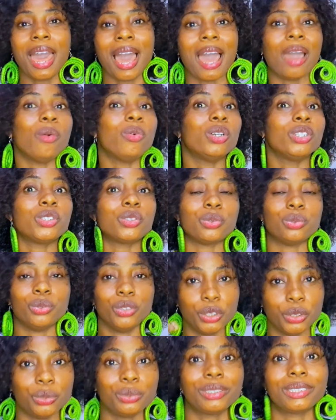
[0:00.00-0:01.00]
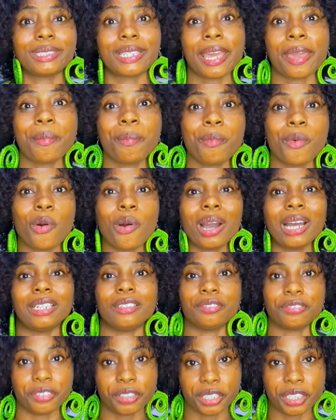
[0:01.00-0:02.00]
I want to, stay more
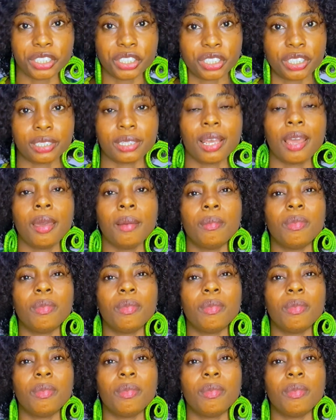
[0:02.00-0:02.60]
and finish it.